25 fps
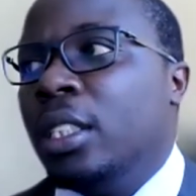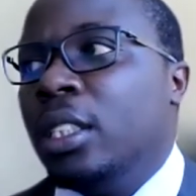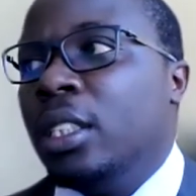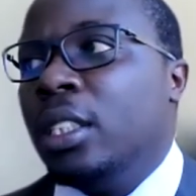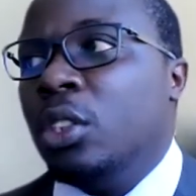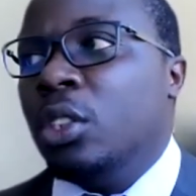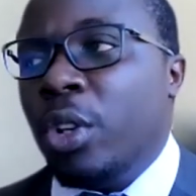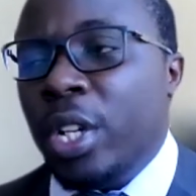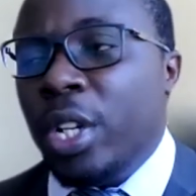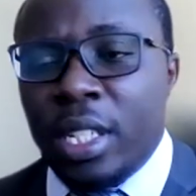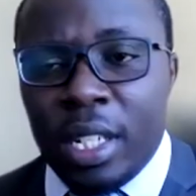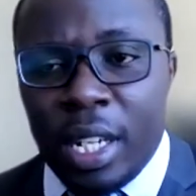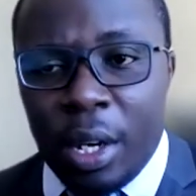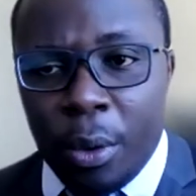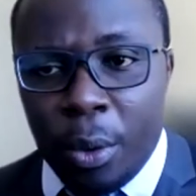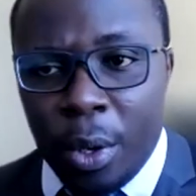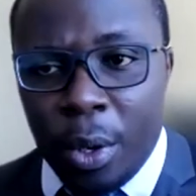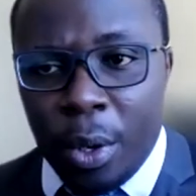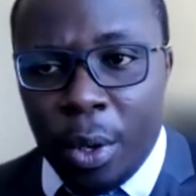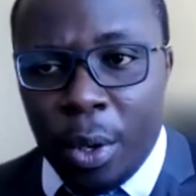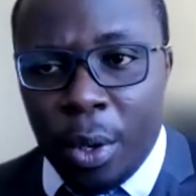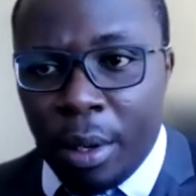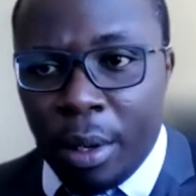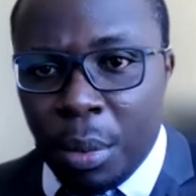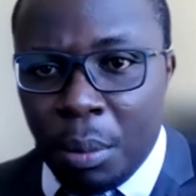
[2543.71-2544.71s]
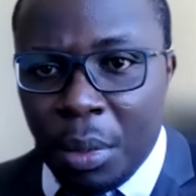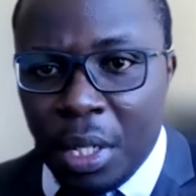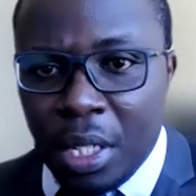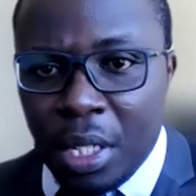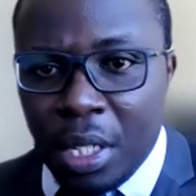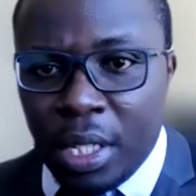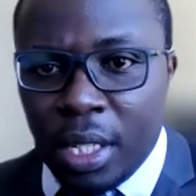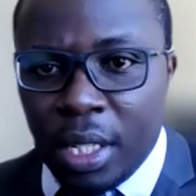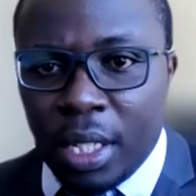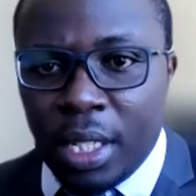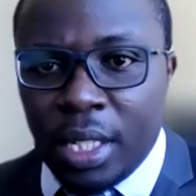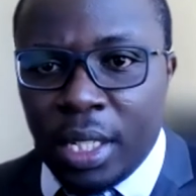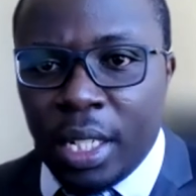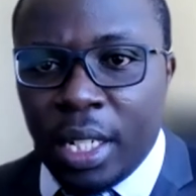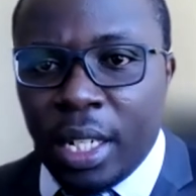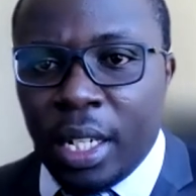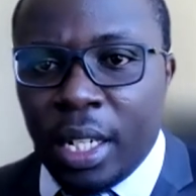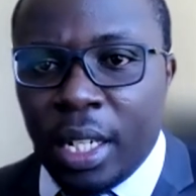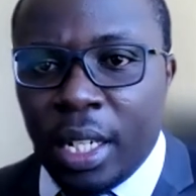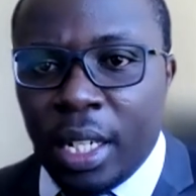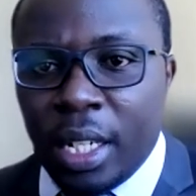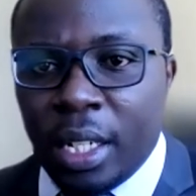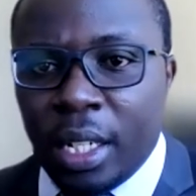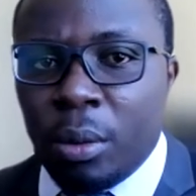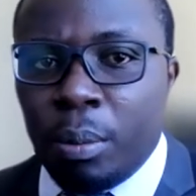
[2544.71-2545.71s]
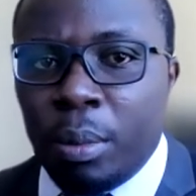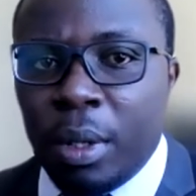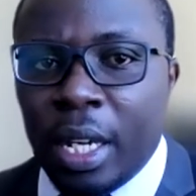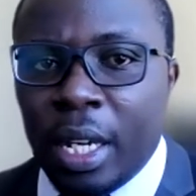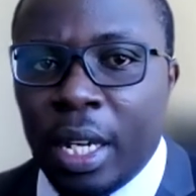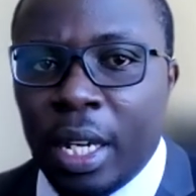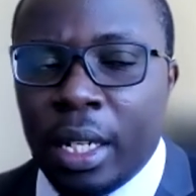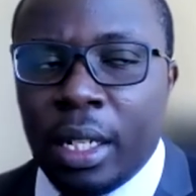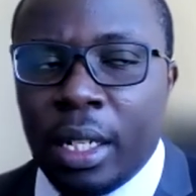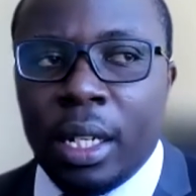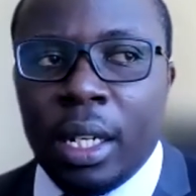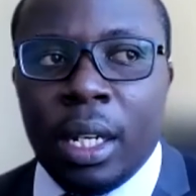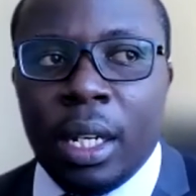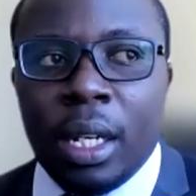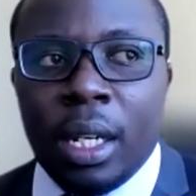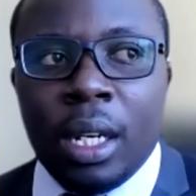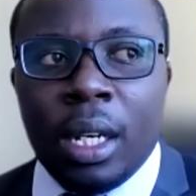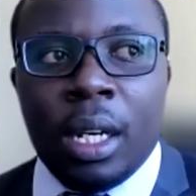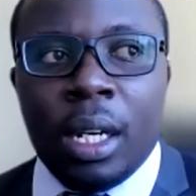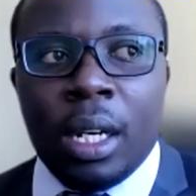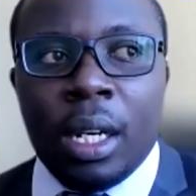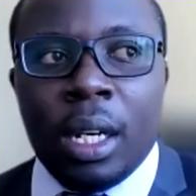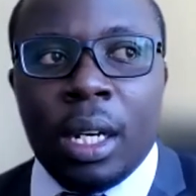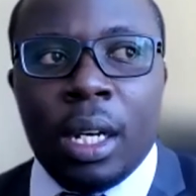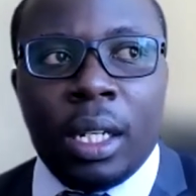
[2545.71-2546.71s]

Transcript: and right now we're implementing the gender action plan.